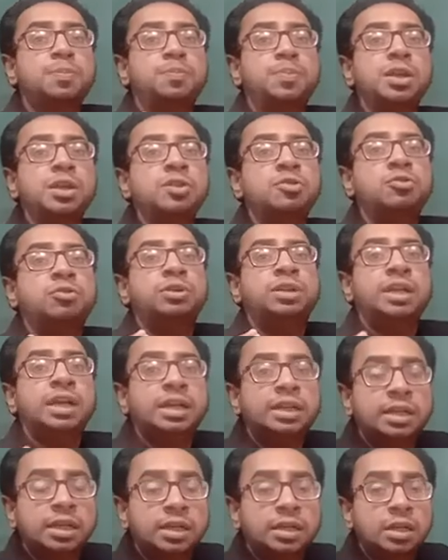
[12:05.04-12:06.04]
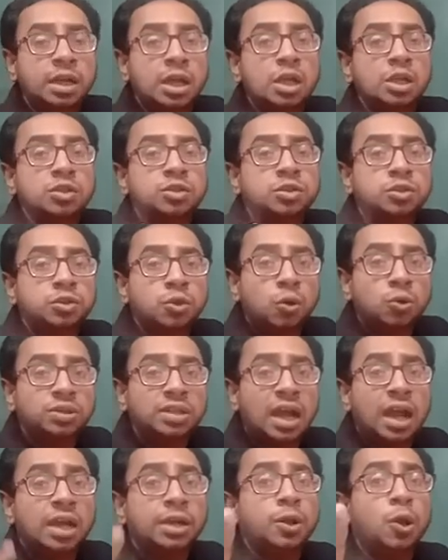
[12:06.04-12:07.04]
be rotated so
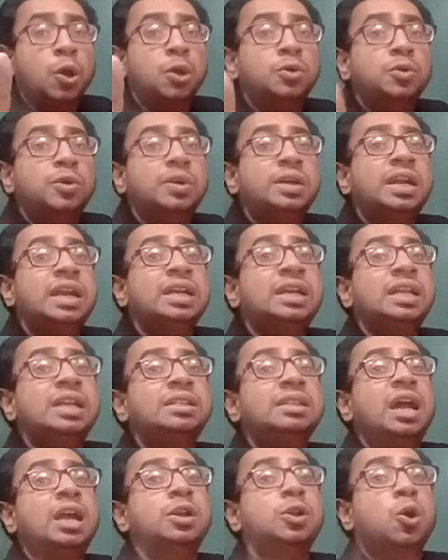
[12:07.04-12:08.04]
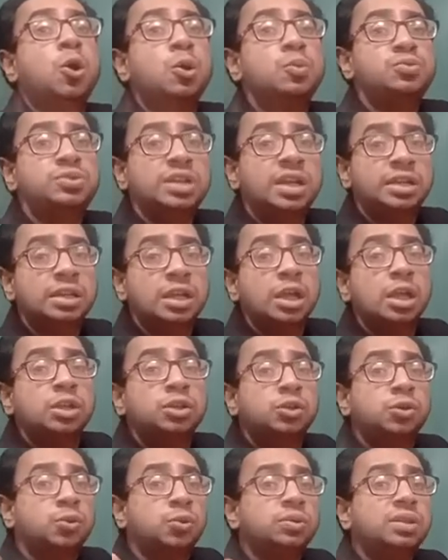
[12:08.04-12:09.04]
that on rotating that
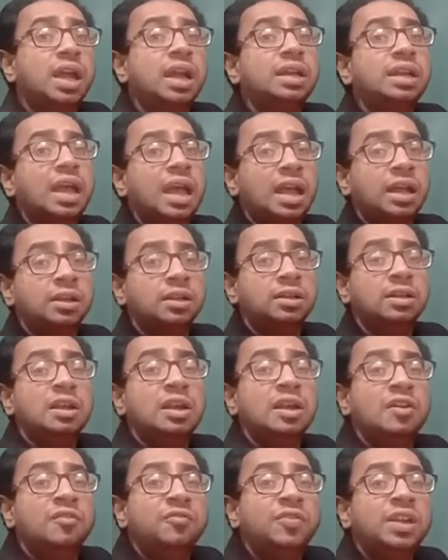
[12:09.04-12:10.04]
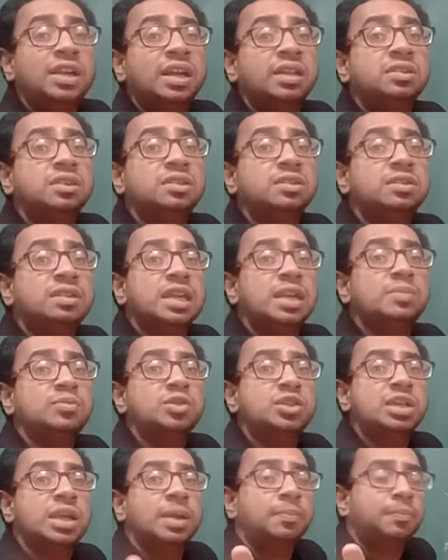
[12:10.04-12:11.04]
object through that angle, we get the same
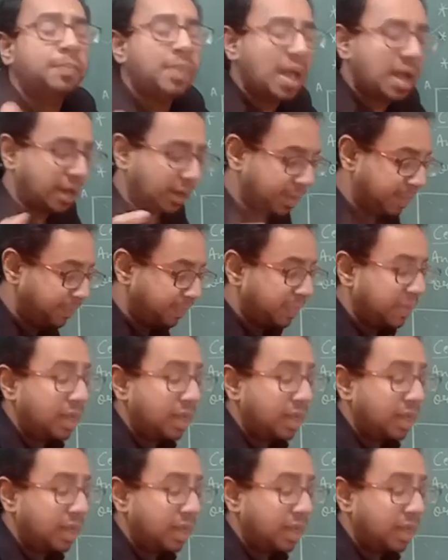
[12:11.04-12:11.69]
shape back.